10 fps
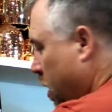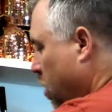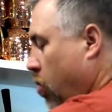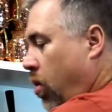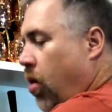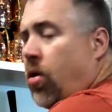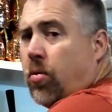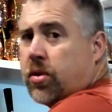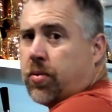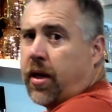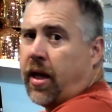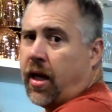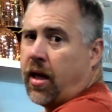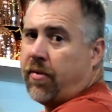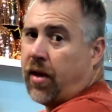you always want to
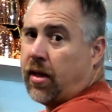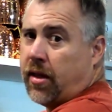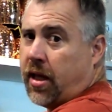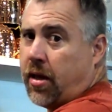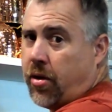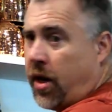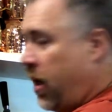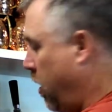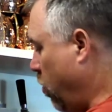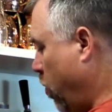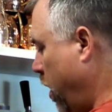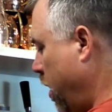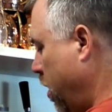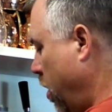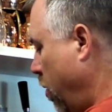have a lid in your hand ready to
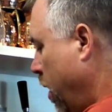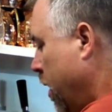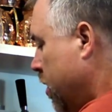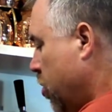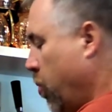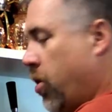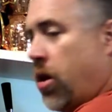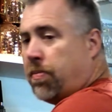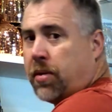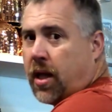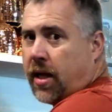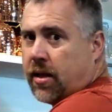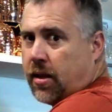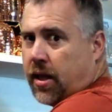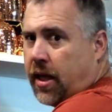go. So when we're apply the
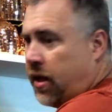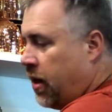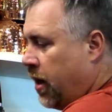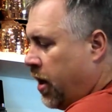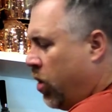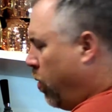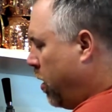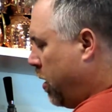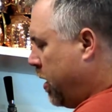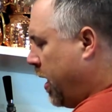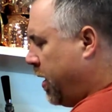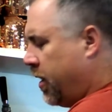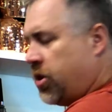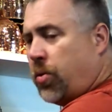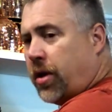lid, the idea
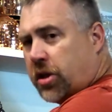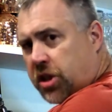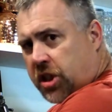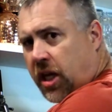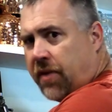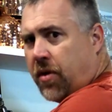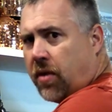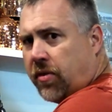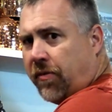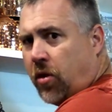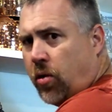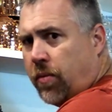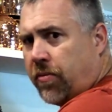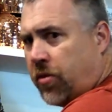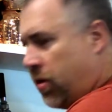is you want to shave off the
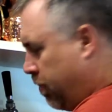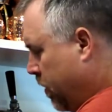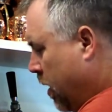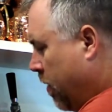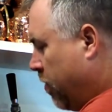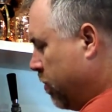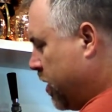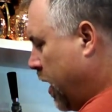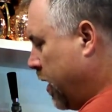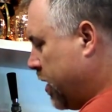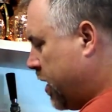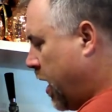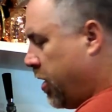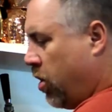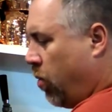foam from side to
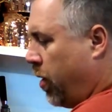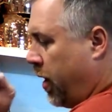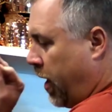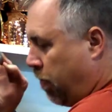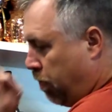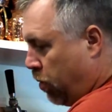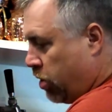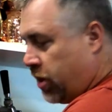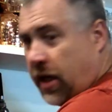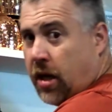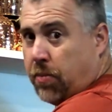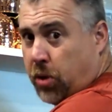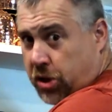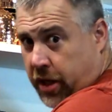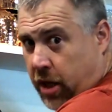side. You don't want to like push down and
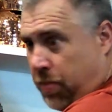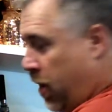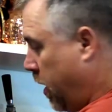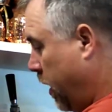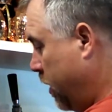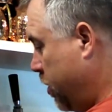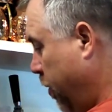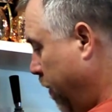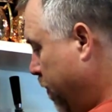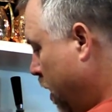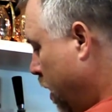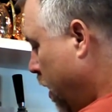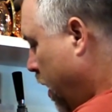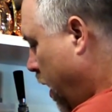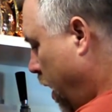push an air pocket into it.
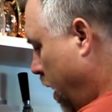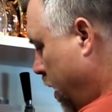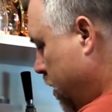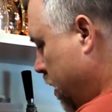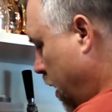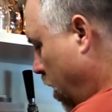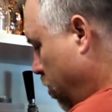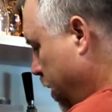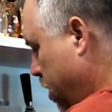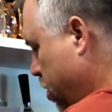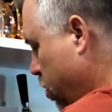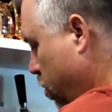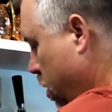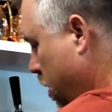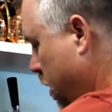And I'll make
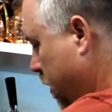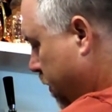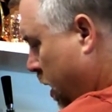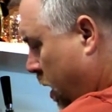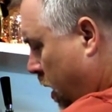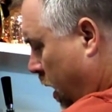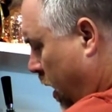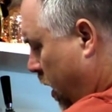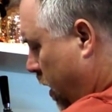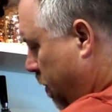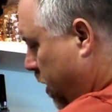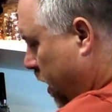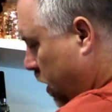sure that